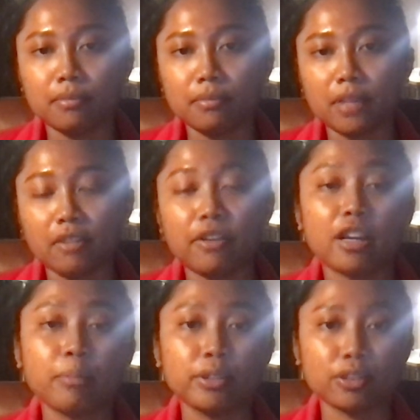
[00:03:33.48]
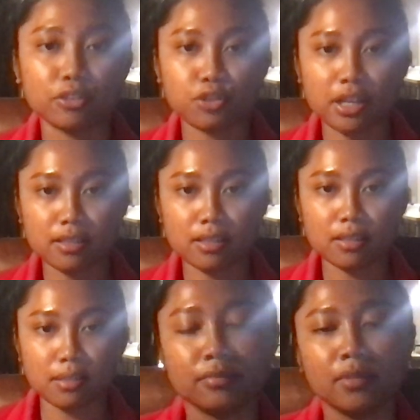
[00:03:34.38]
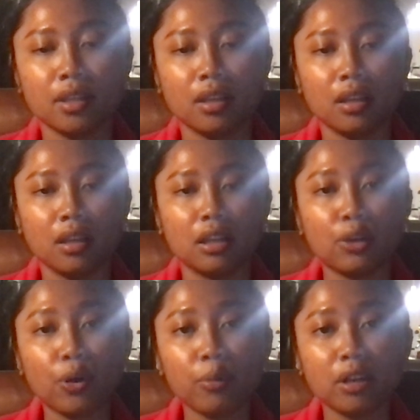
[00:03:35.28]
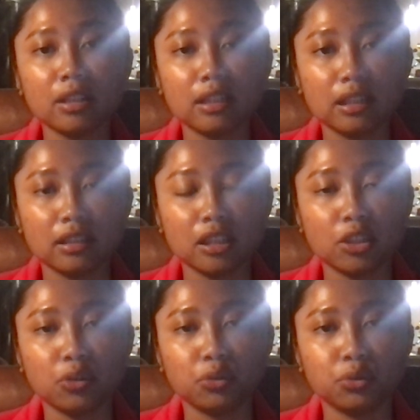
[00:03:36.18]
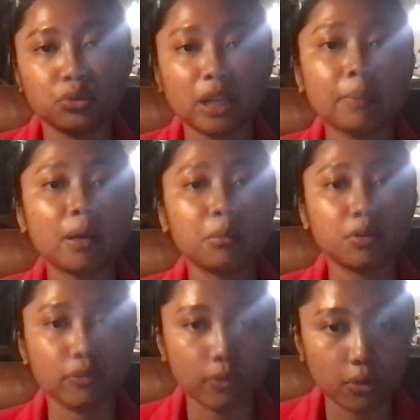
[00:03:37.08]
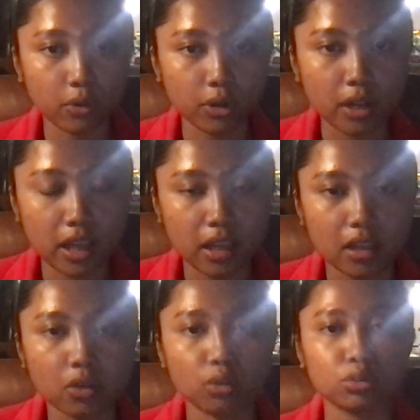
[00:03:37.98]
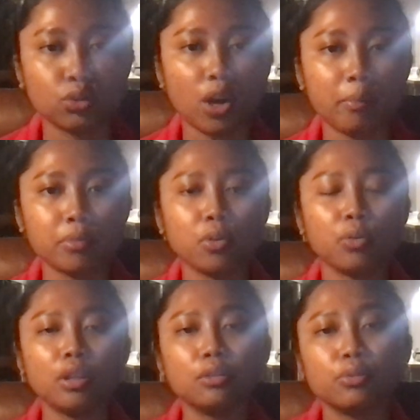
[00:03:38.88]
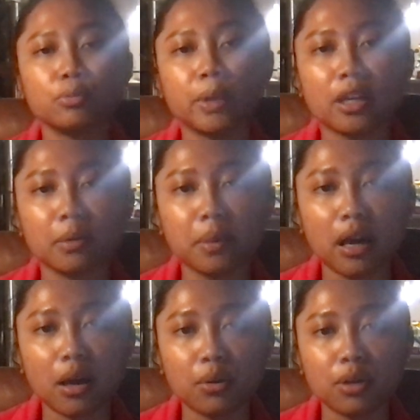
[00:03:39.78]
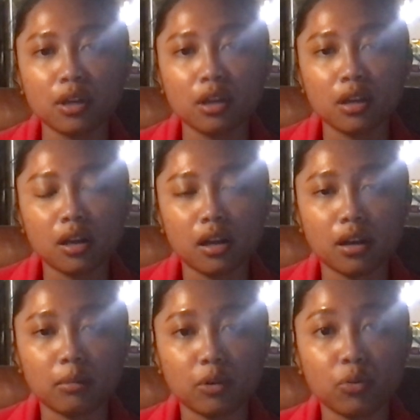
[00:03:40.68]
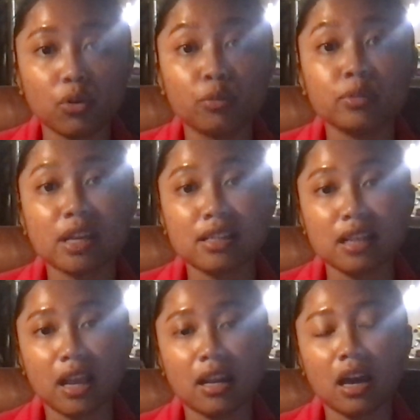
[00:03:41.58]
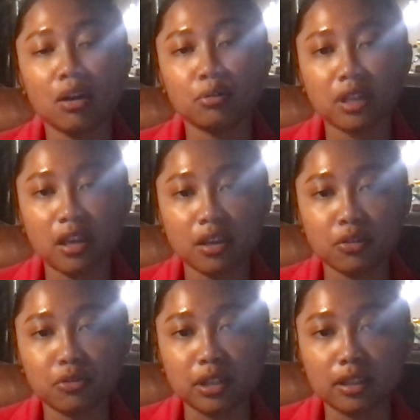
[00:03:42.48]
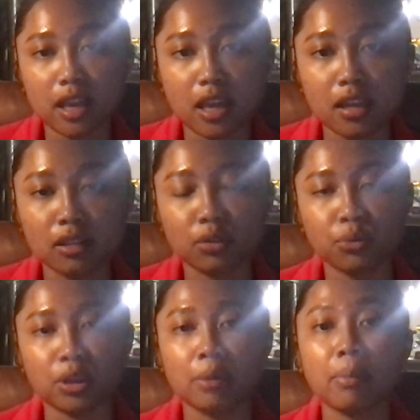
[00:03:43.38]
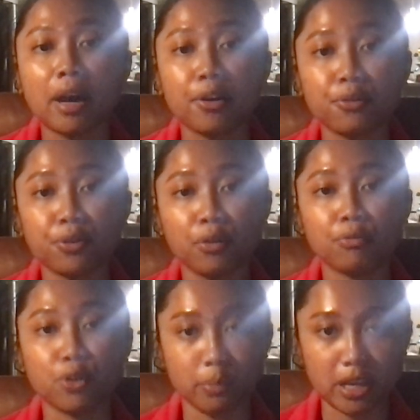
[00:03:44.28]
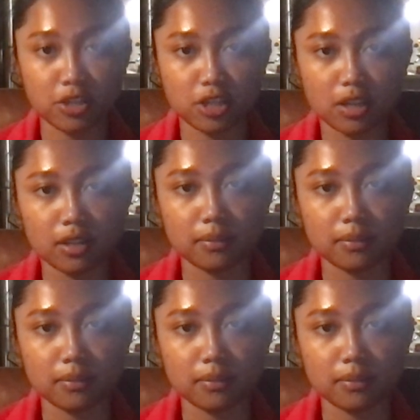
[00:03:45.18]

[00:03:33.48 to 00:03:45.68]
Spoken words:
environmental stresses. Now I'm gonna continue to step number 4, and also I'm going to speak about quorum sensing and how they relate to the biofilm formation.